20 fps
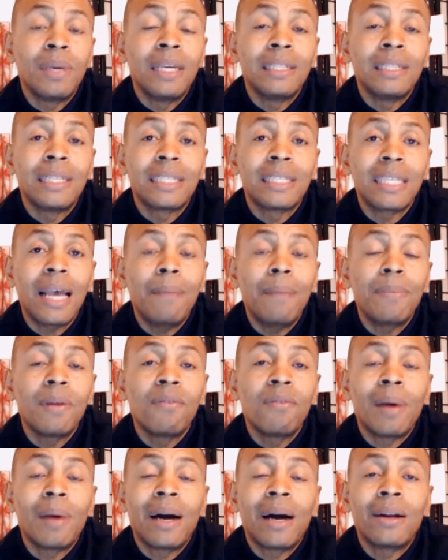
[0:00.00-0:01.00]
being
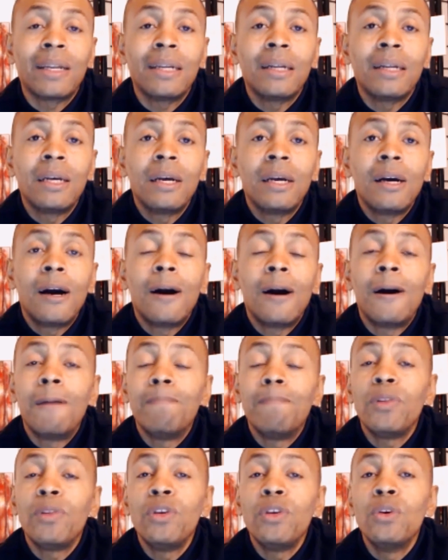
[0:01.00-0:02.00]
deceptive about it,
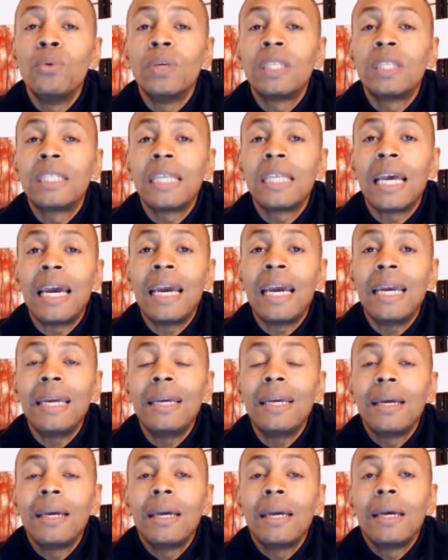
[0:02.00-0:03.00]
you would
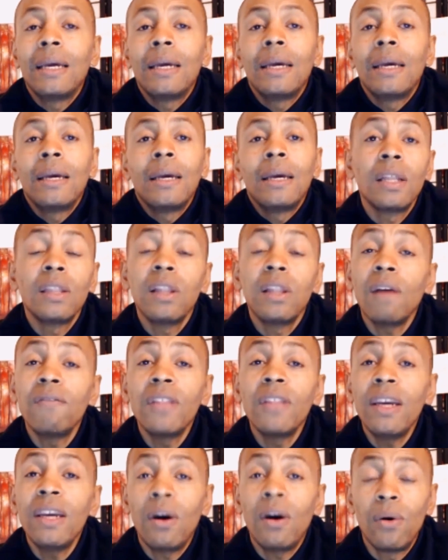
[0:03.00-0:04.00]
say
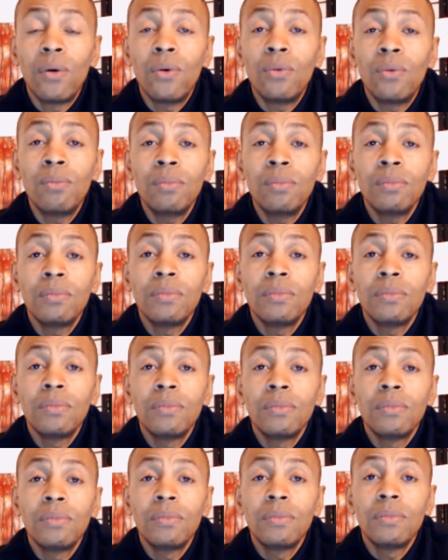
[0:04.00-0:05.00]
lovely home,
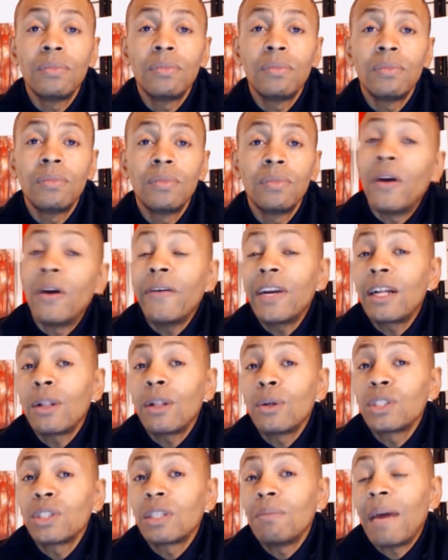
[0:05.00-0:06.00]
very
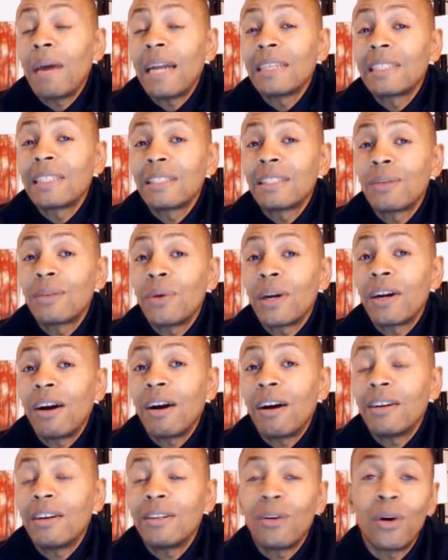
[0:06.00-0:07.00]
close to Madison Square
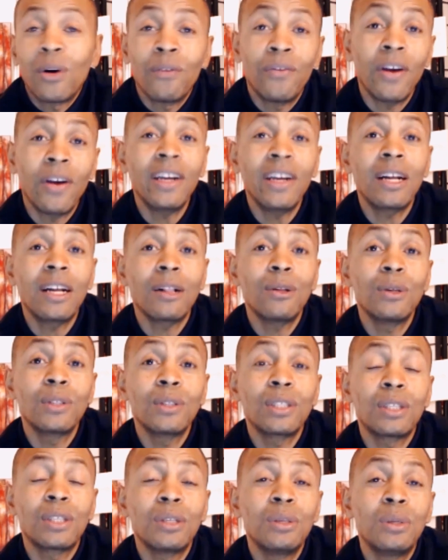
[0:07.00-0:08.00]
Garden, or very
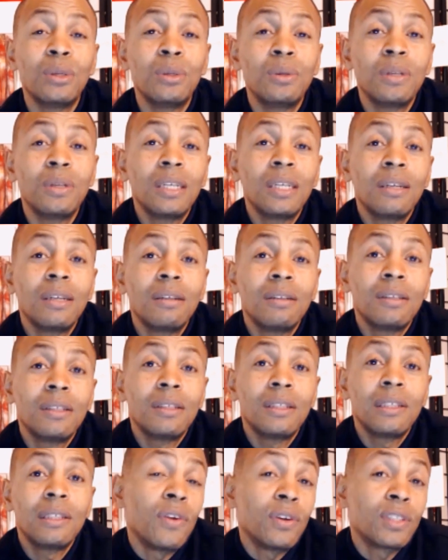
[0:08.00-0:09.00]
close to the
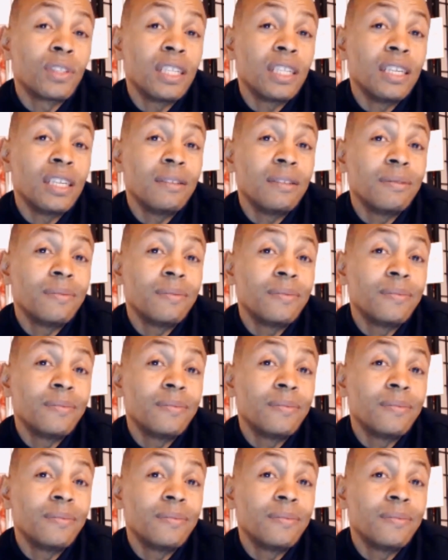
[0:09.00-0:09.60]
university,